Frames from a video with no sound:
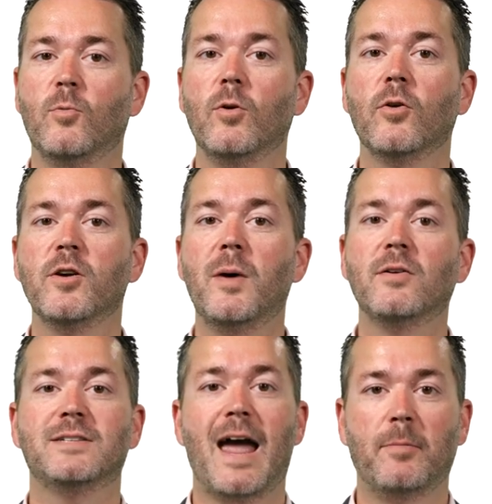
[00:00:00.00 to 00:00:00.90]
we'll learn about
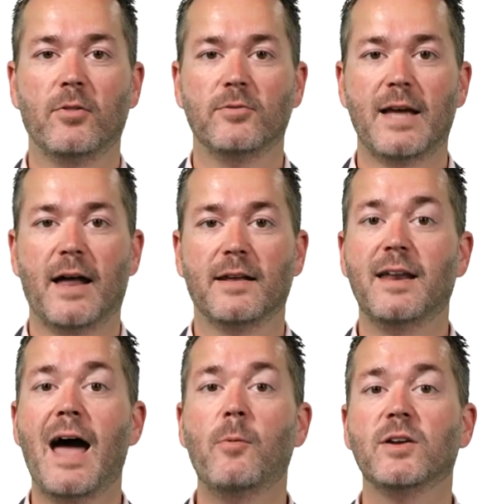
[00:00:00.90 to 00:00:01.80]
tabular data and how
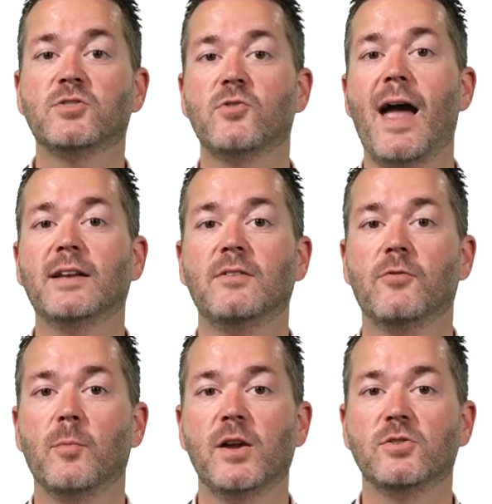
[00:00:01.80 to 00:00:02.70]
we extract
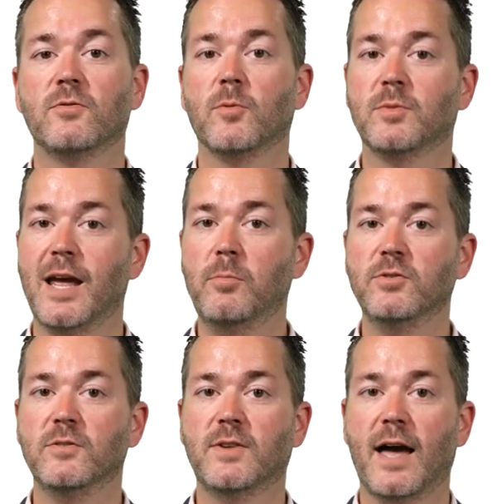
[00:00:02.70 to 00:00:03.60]
information from tables of
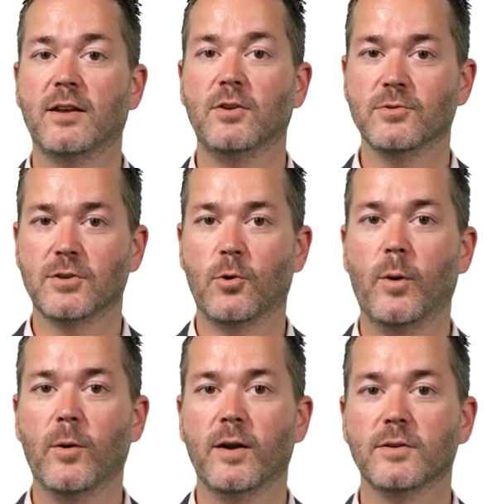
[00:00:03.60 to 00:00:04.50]
data using
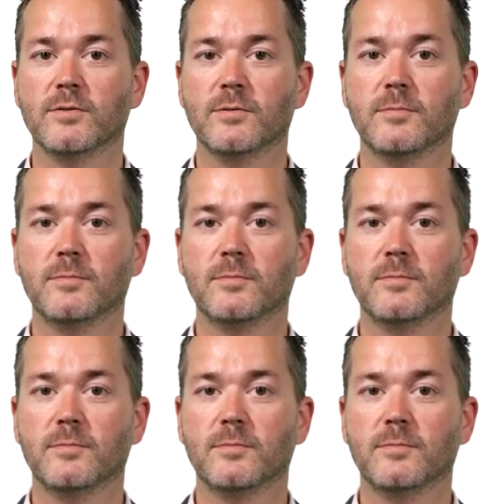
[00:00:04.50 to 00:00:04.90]
queries.